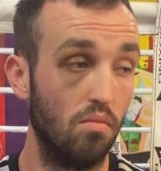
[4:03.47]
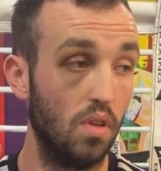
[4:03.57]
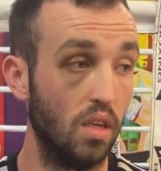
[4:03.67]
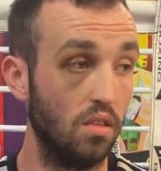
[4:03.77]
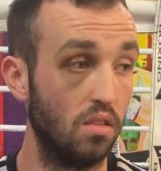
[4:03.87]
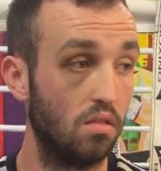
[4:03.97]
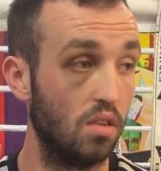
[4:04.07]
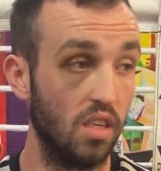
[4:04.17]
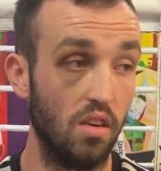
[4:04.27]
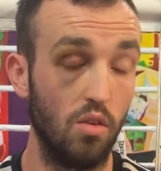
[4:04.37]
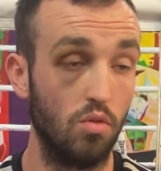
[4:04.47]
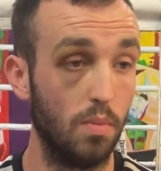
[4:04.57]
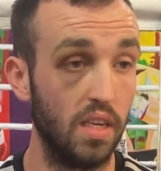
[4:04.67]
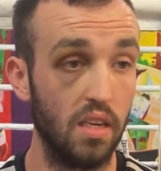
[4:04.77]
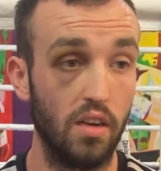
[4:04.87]
He knows
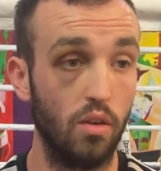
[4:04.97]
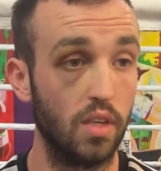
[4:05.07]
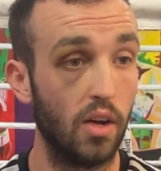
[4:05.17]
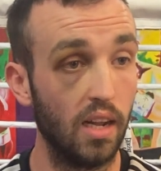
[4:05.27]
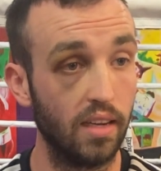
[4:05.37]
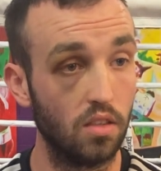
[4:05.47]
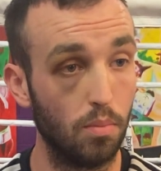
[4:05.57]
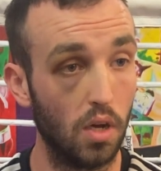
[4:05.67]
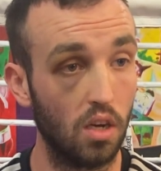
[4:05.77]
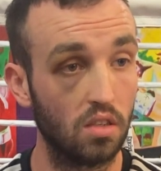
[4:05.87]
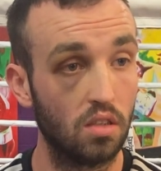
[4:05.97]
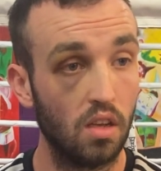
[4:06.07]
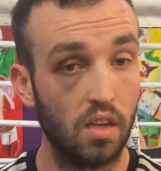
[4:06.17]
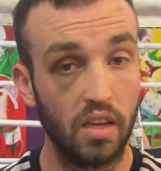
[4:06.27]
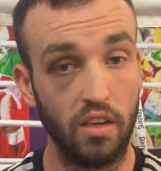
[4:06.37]
me. He knows how I like to box.
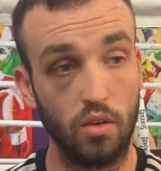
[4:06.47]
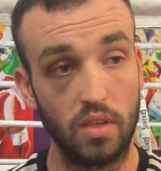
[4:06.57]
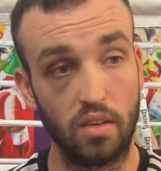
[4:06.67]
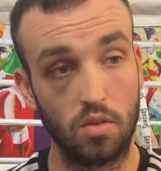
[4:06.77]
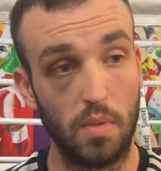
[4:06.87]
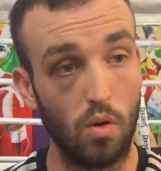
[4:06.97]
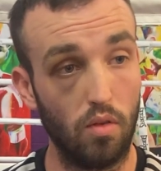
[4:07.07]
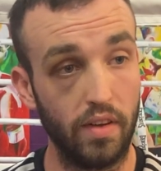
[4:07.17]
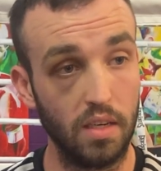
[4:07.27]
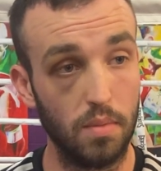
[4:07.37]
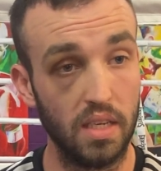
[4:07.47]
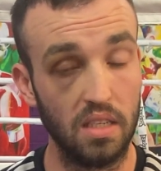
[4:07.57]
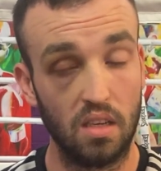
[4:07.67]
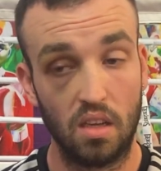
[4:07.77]
He knows how to motivate me.